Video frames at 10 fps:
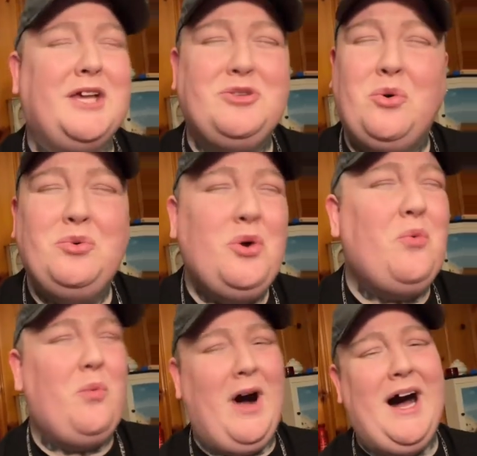I don't
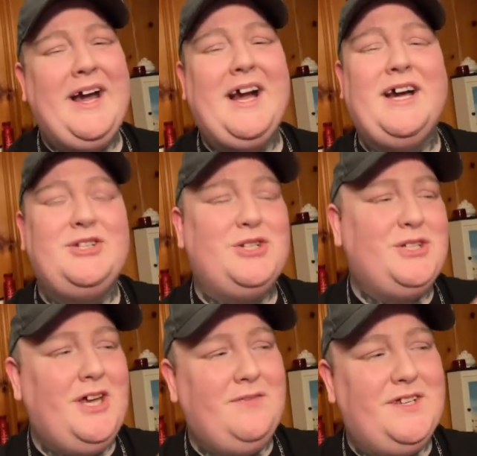know why, I
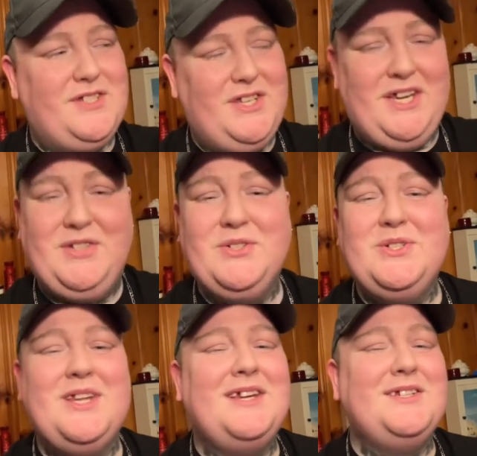just have this
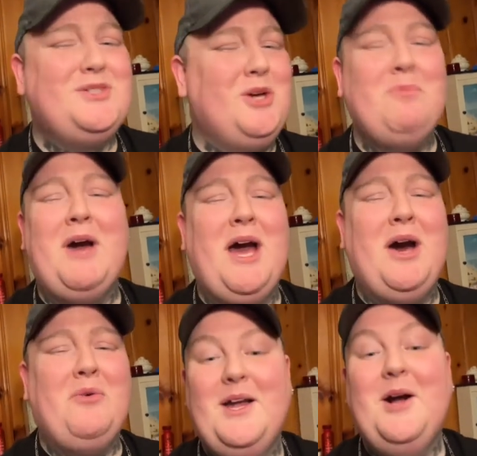instinct
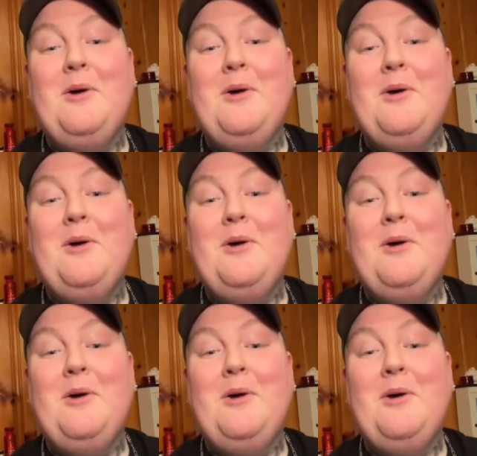somehow.